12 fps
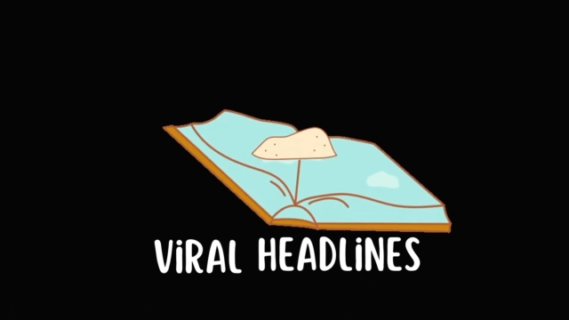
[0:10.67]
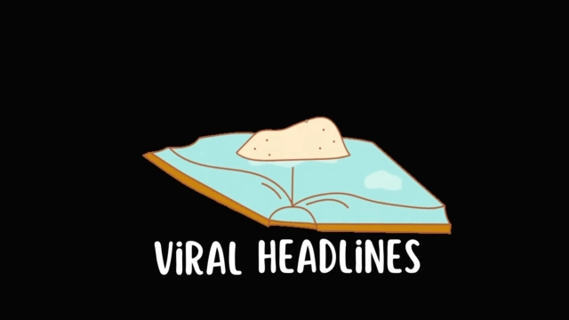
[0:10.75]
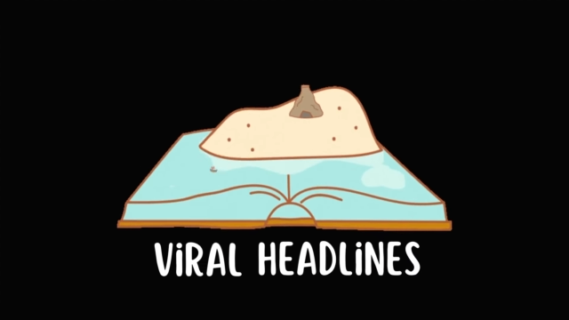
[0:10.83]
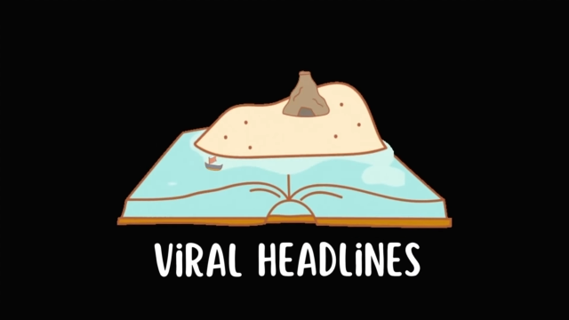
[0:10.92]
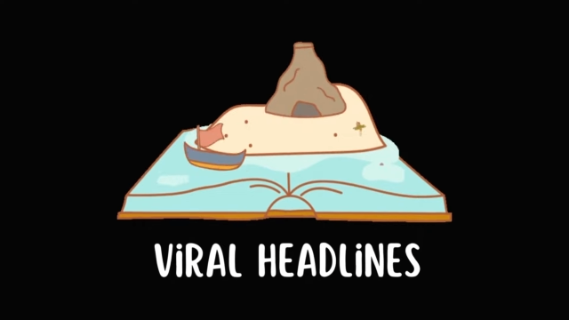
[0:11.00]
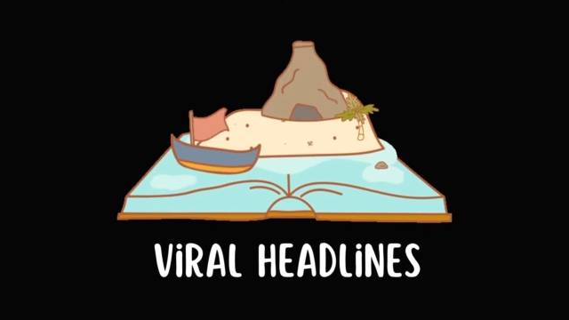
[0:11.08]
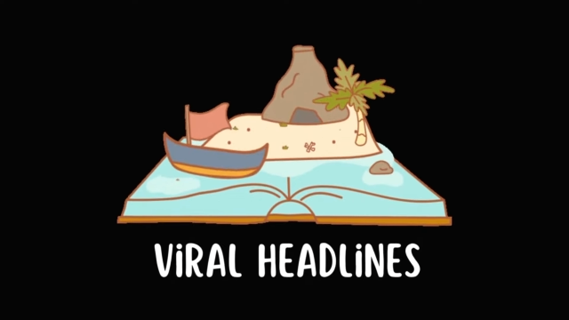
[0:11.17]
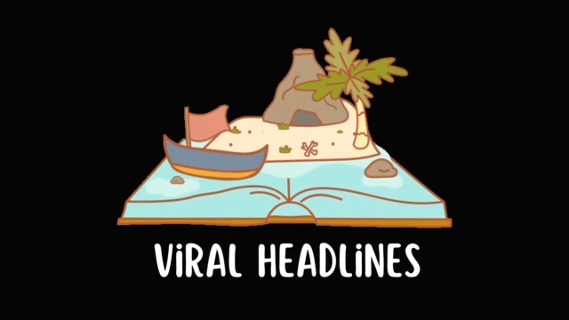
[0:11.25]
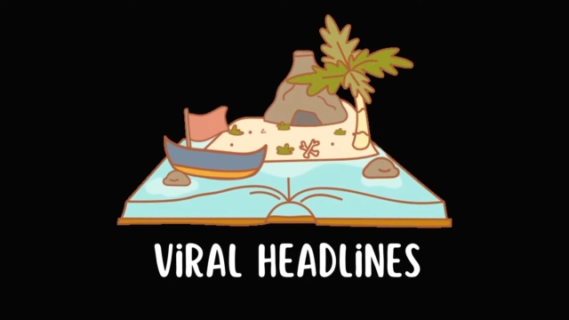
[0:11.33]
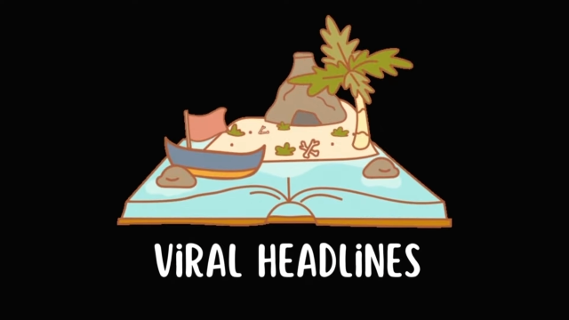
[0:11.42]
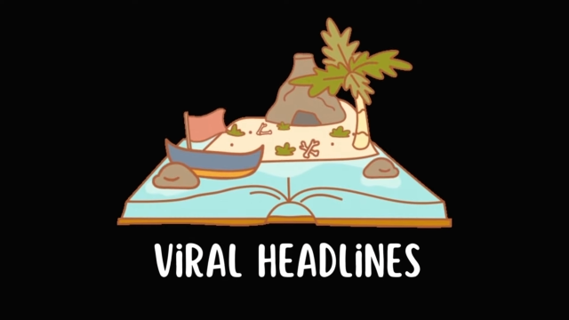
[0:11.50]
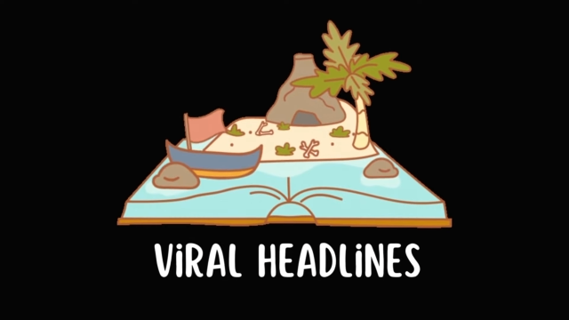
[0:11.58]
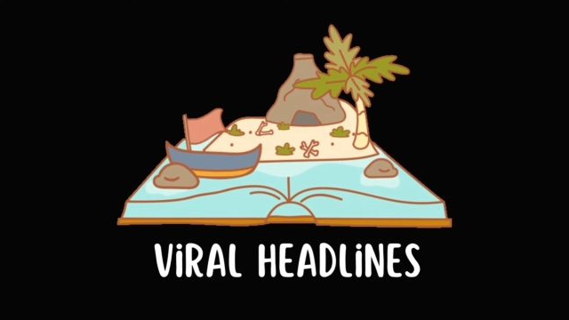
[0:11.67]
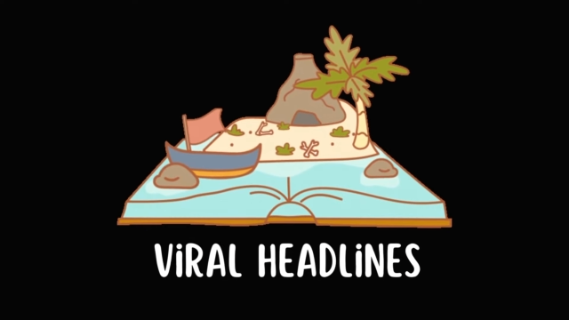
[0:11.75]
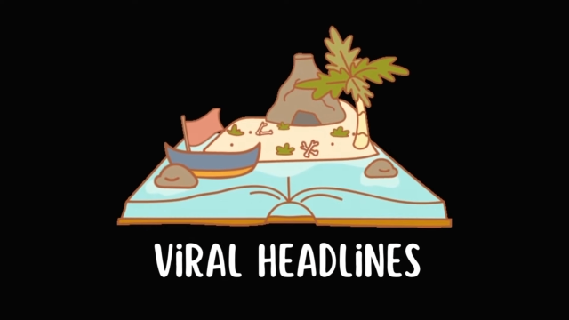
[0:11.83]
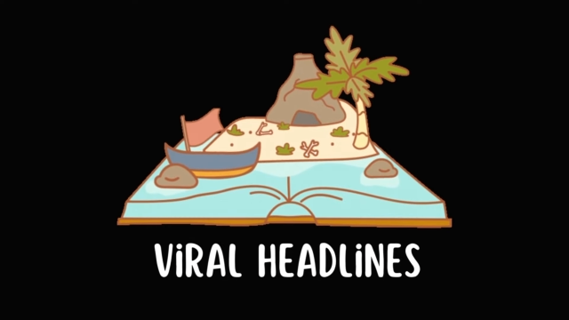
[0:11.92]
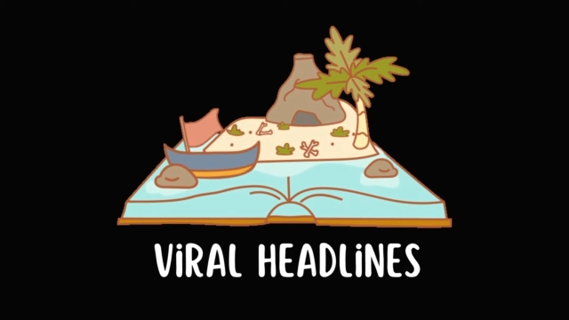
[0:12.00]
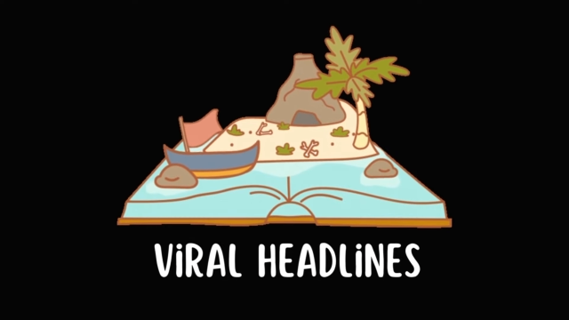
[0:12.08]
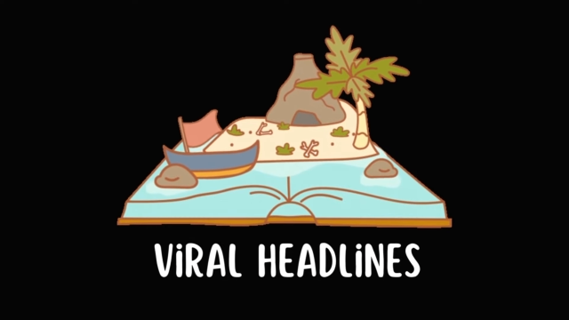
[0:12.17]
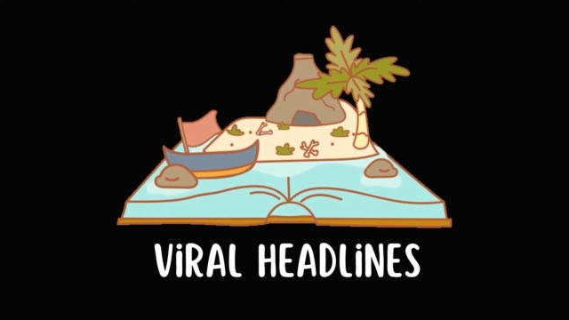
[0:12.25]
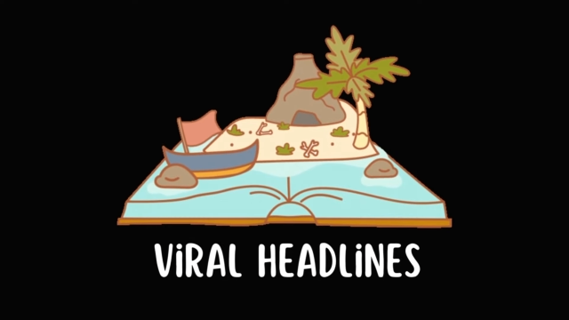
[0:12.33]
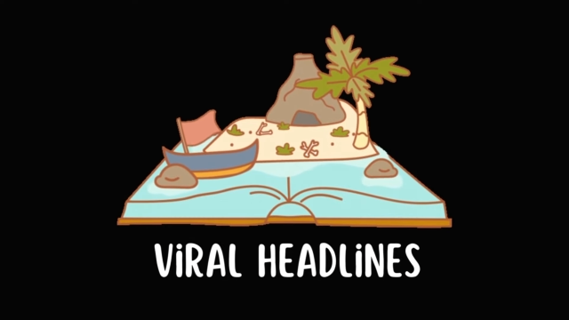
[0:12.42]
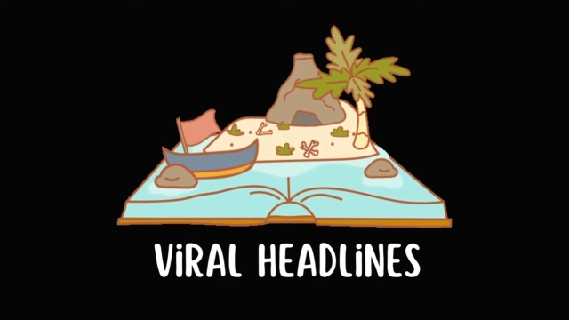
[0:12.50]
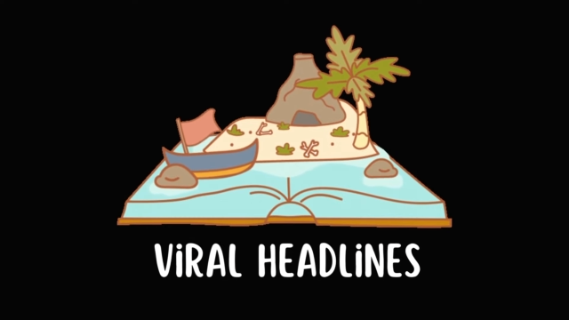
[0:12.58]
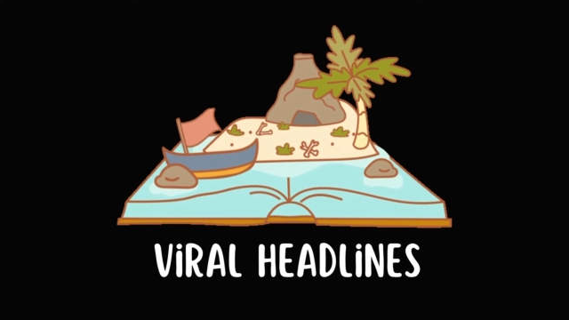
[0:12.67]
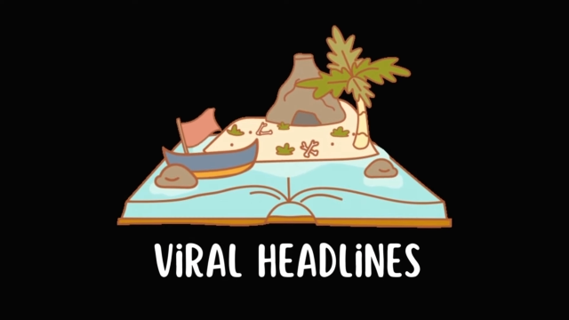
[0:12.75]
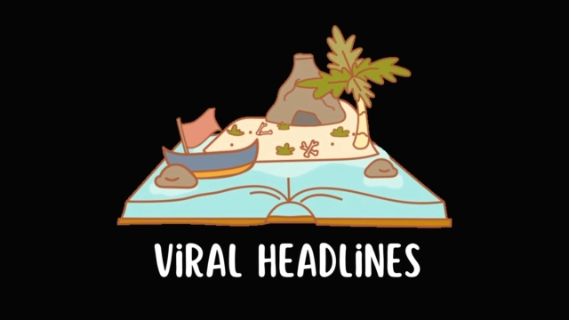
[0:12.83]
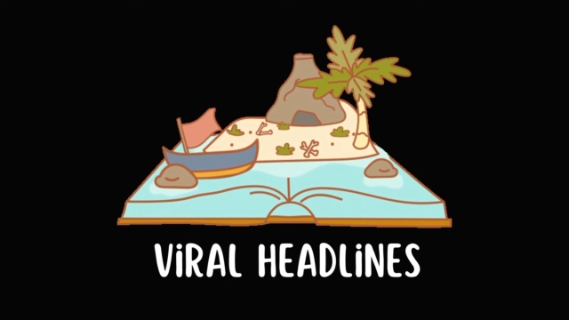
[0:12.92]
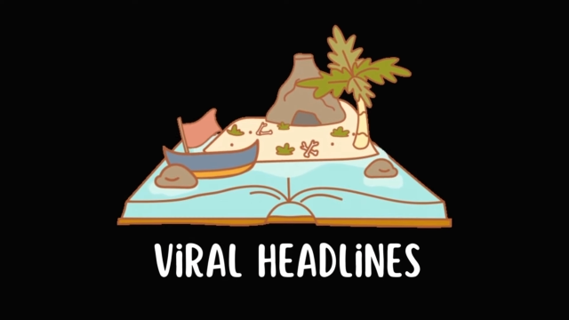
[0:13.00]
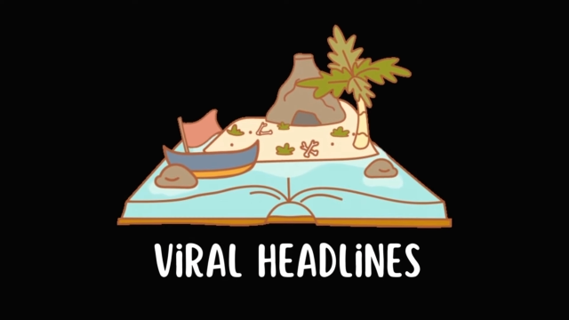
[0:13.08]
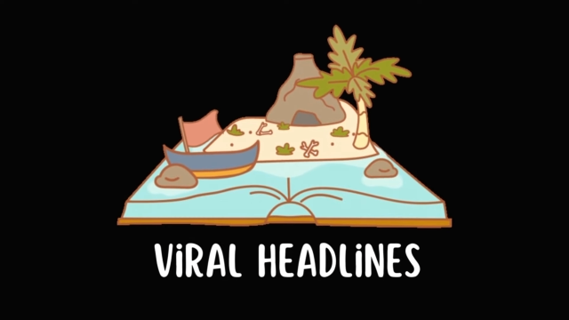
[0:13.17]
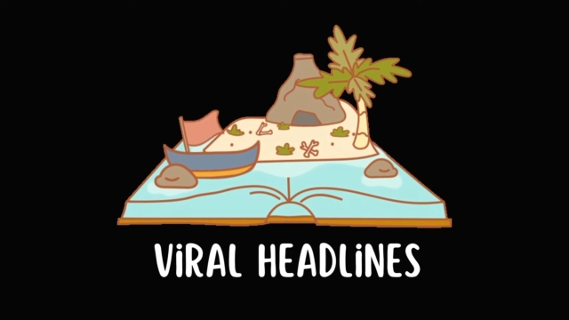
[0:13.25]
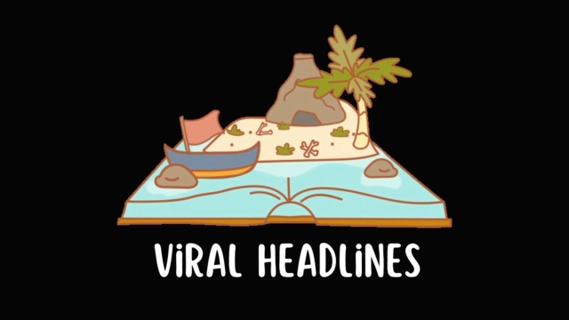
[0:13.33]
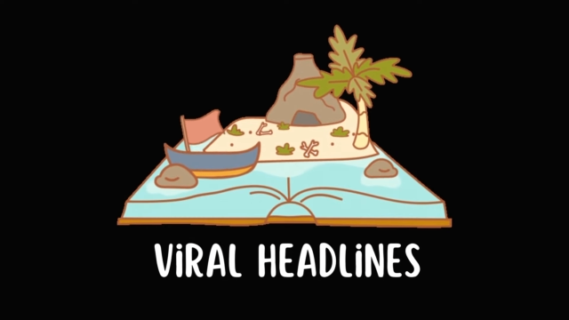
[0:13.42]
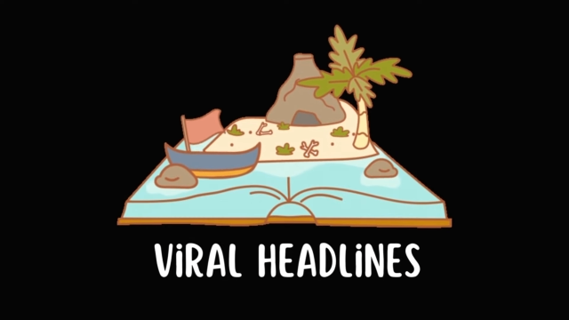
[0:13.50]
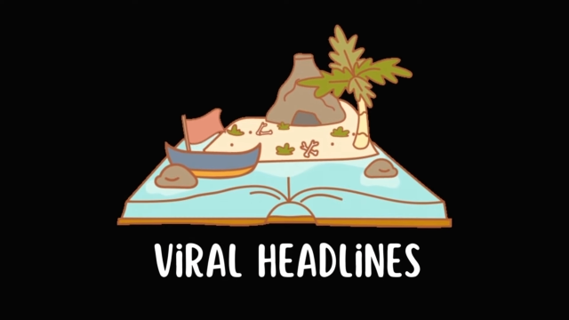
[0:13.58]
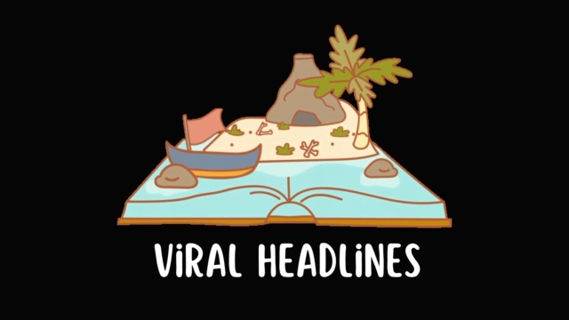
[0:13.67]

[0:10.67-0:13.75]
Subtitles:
No face is visible, so there are no lips to read.